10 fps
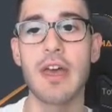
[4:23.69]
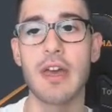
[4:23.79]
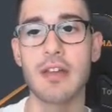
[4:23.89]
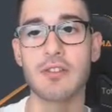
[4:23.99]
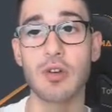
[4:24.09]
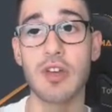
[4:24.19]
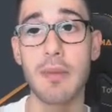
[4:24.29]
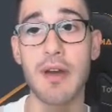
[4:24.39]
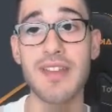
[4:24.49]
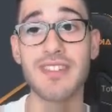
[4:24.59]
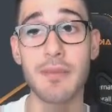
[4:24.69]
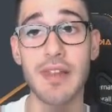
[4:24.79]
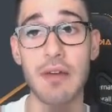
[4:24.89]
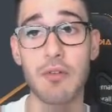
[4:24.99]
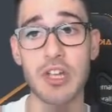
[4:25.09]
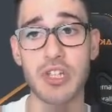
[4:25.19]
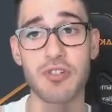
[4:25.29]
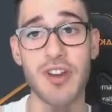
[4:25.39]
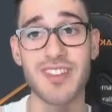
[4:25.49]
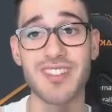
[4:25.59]
And talking about Inter Milan, we're actually
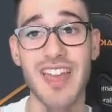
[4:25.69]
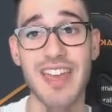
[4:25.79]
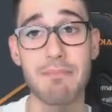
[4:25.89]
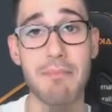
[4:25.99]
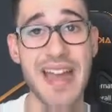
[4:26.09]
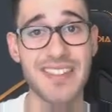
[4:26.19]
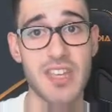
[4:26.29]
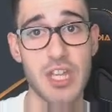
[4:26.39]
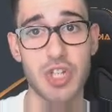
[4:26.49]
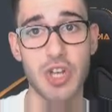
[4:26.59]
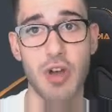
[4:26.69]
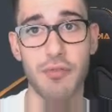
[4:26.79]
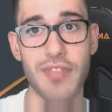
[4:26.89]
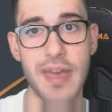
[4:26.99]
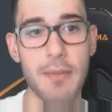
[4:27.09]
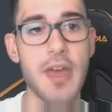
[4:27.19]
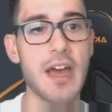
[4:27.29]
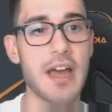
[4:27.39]
trying to sign Matic off them.